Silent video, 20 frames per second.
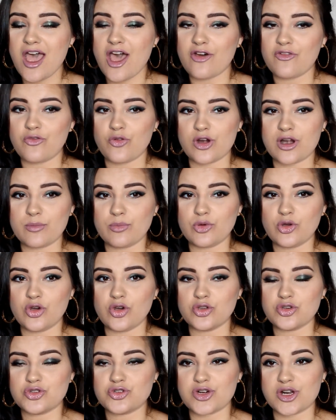
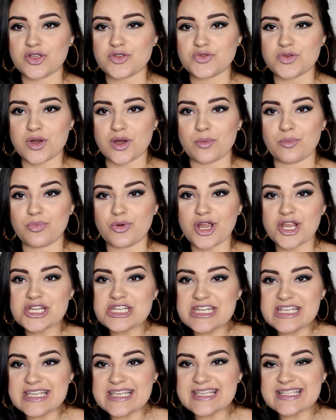affordable drugstore
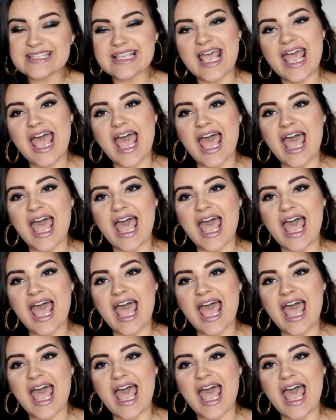brushes.